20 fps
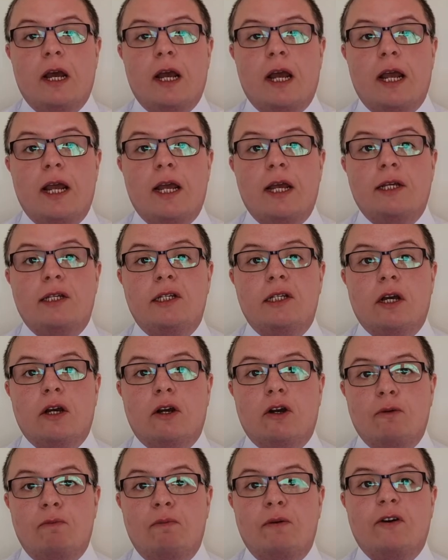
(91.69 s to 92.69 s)
is a
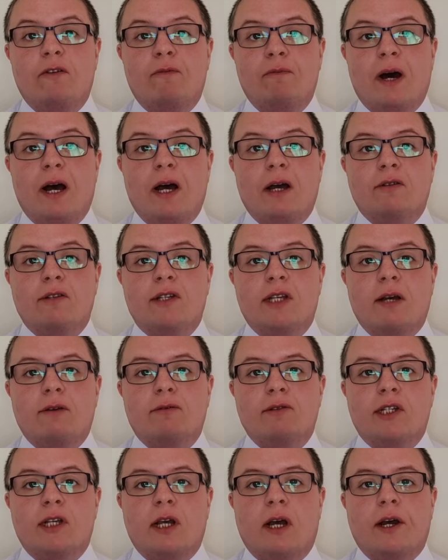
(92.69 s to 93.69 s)
couple of miles
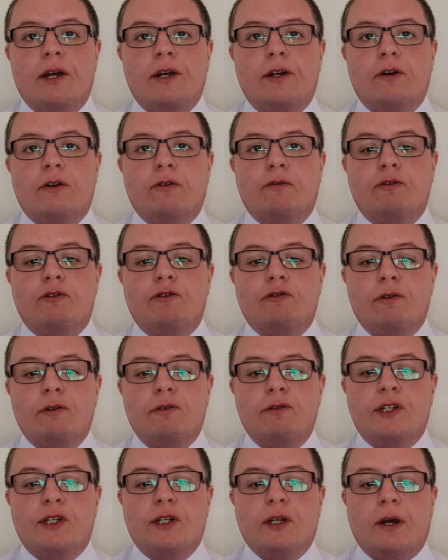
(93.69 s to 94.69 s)
outside of
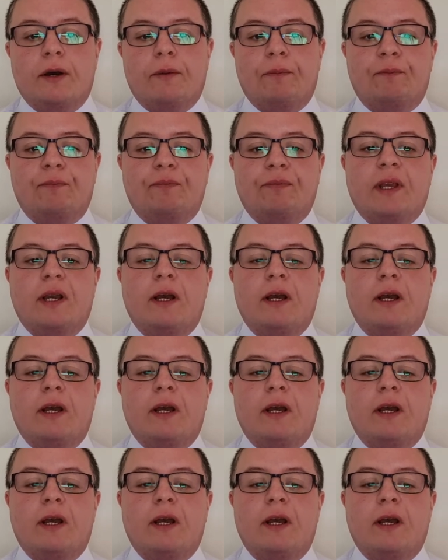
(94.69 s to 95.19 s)
Jerusalem.